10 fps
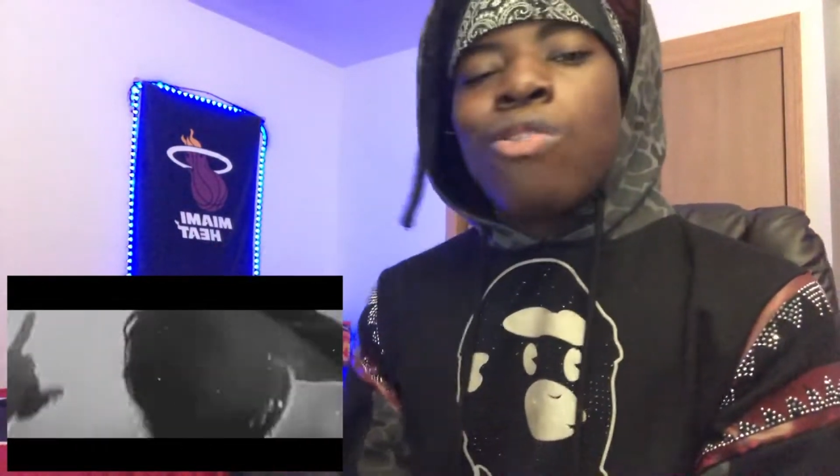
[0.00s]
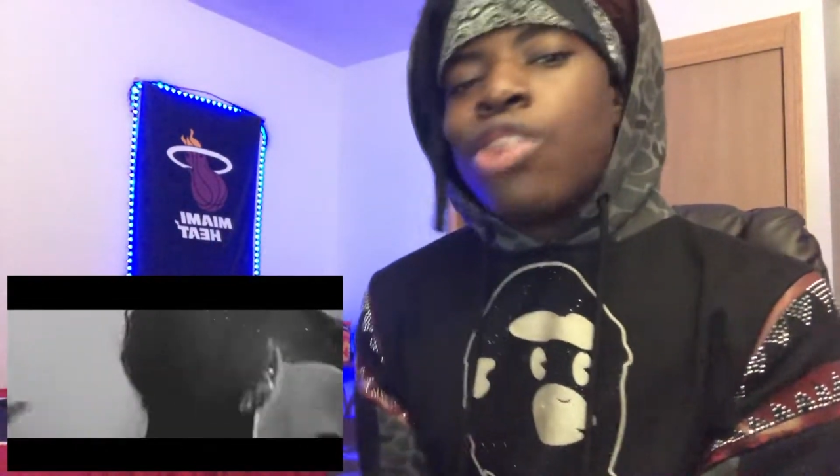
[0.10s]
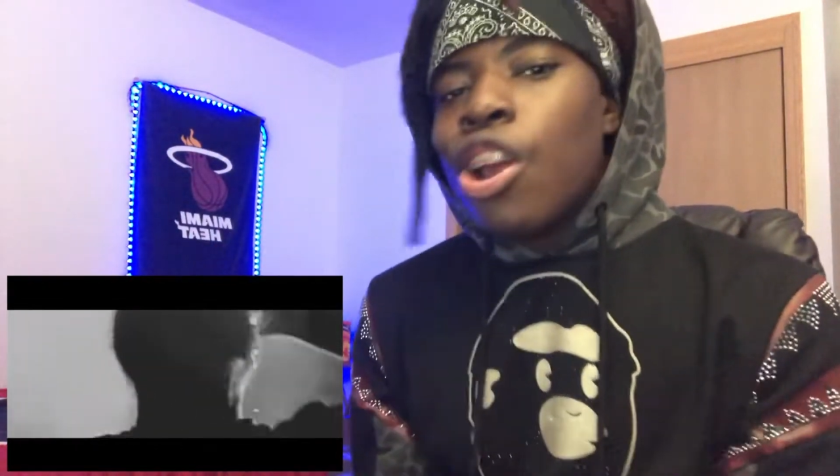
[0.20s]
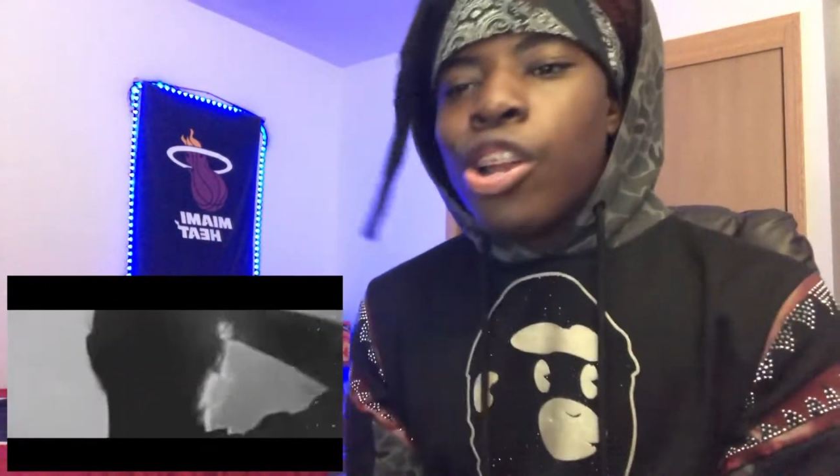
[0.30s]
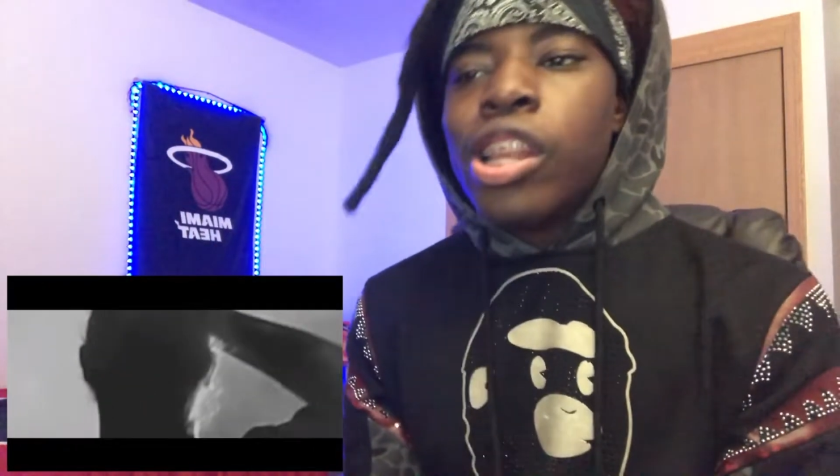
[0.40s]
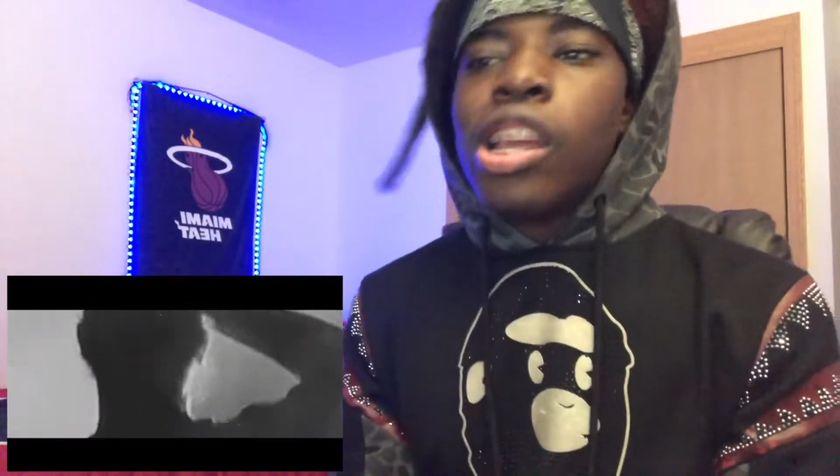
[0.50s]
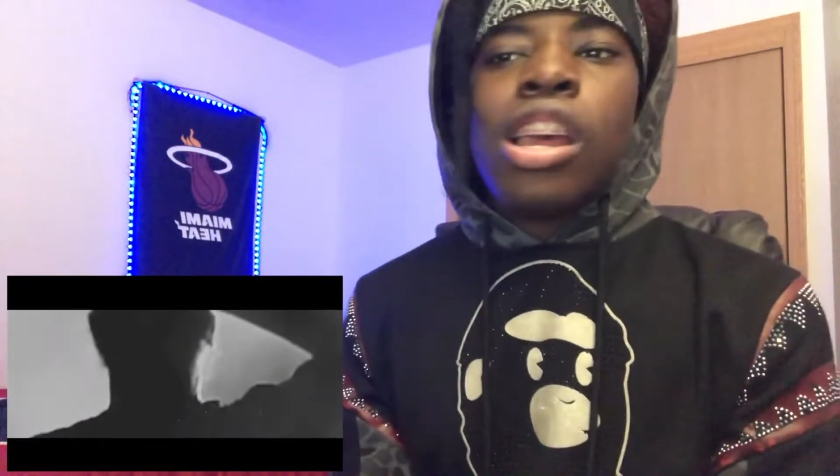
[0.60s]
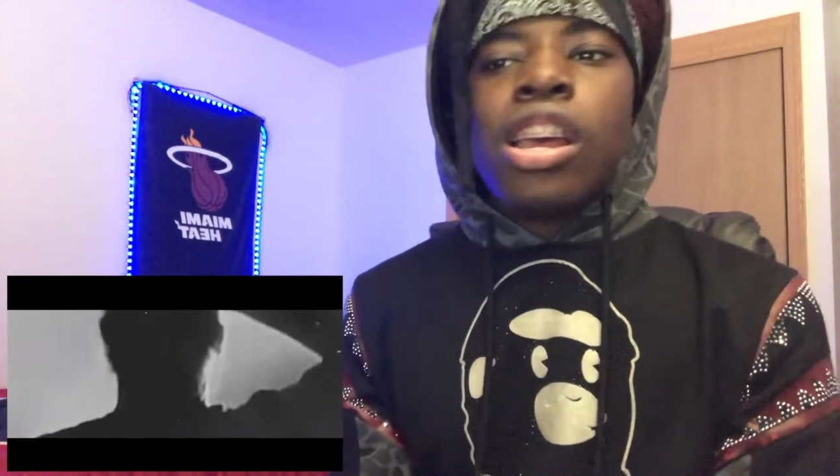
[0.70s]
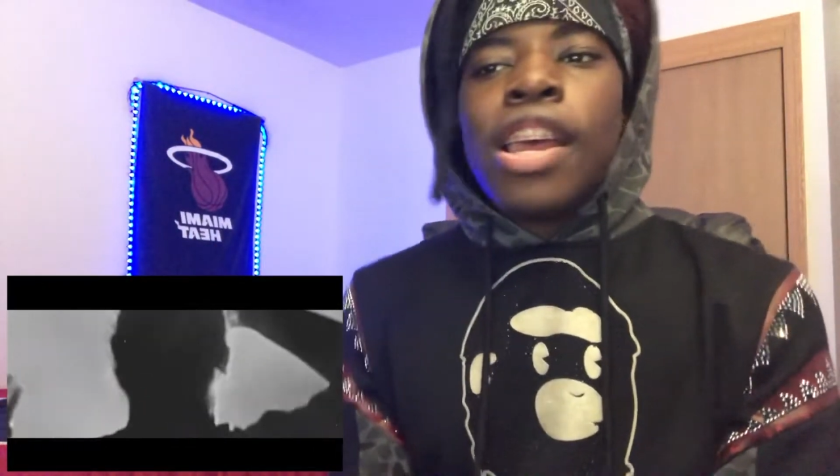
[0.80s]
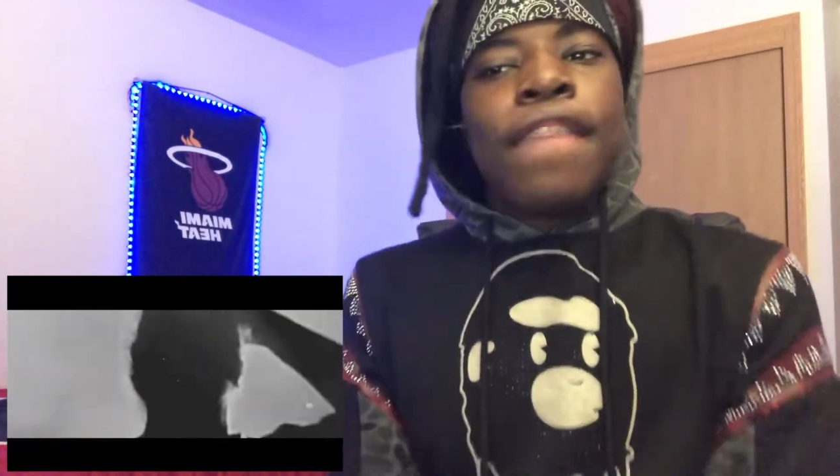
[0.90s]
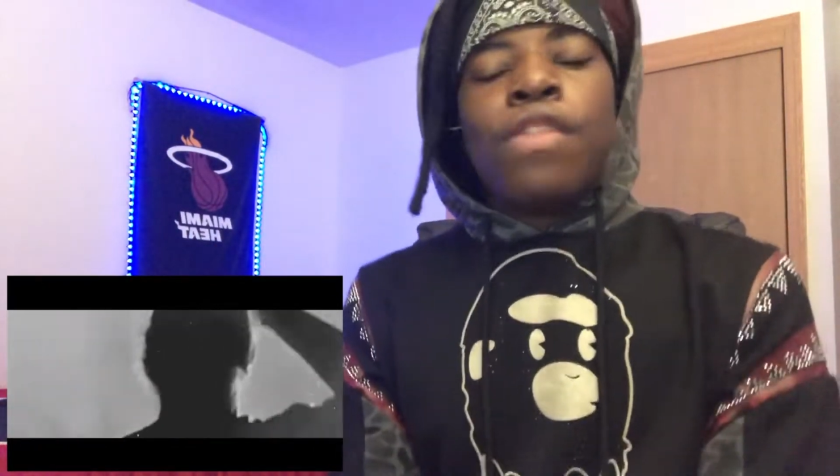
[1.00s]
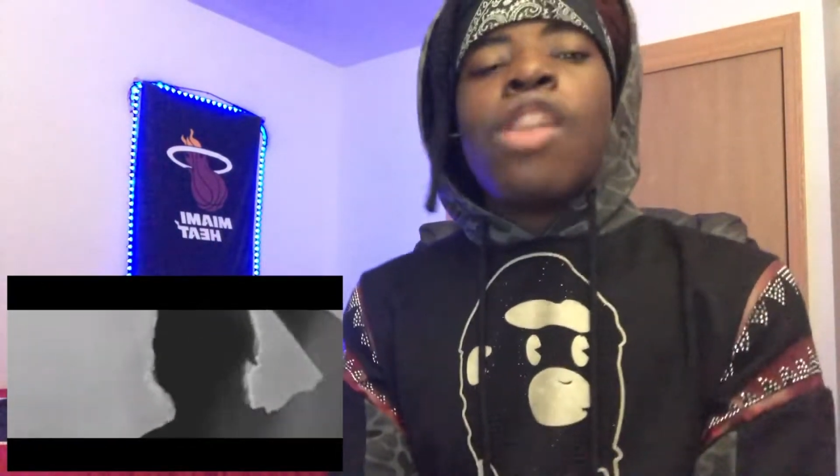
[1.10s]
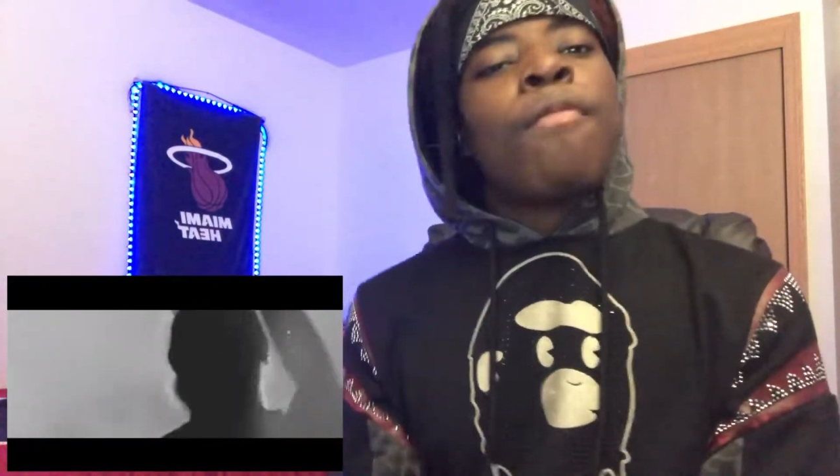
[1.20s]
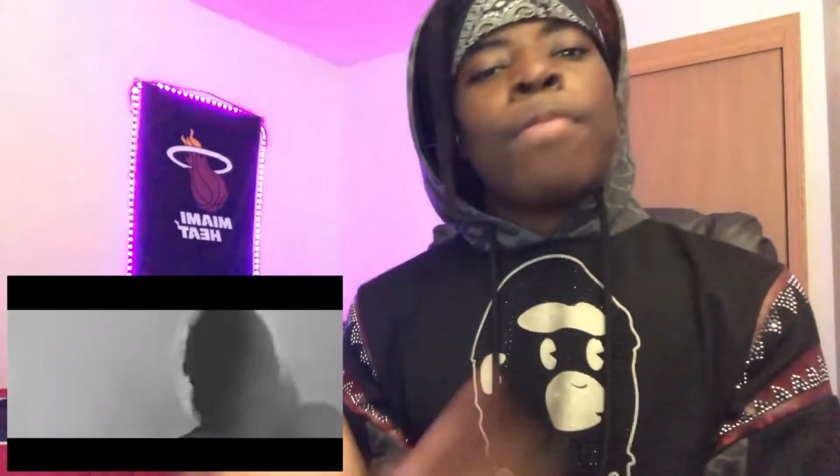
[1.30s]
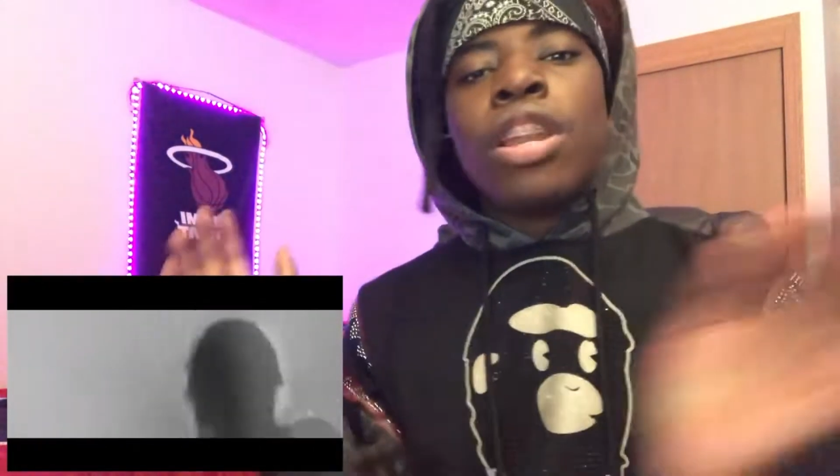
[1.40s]
nerdy. If you've
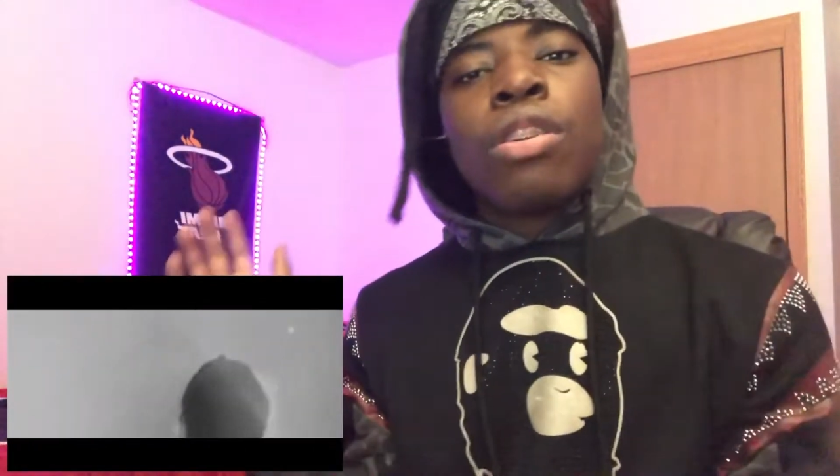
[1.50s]
never been